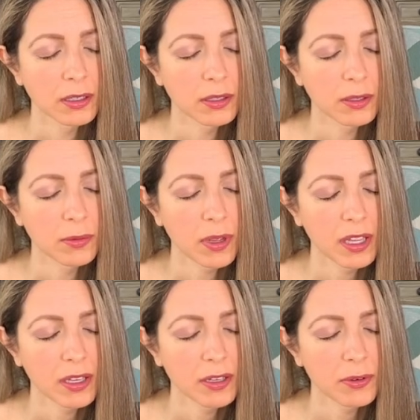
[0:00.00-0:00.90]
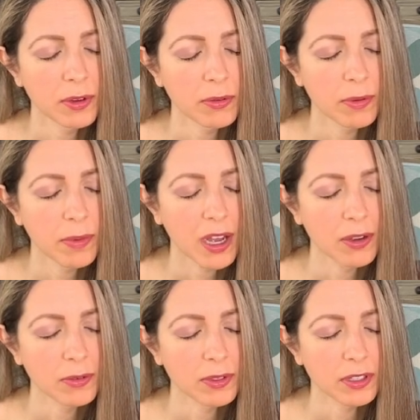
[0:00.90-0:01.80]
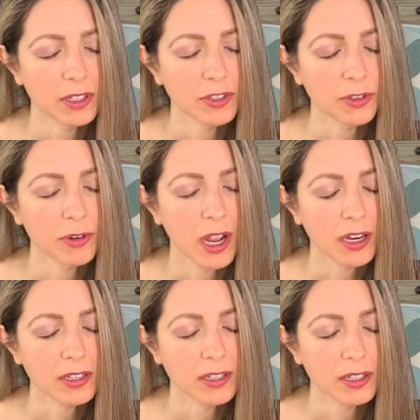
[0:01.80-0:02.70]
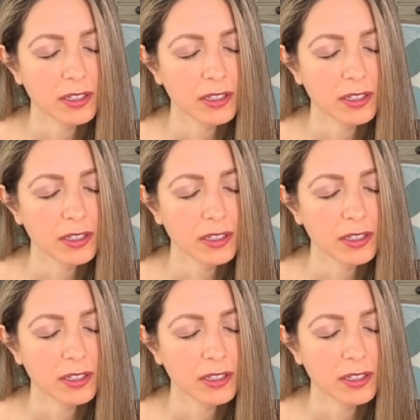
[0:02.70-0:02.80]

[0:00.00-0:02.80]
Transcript: The way you go about interacting.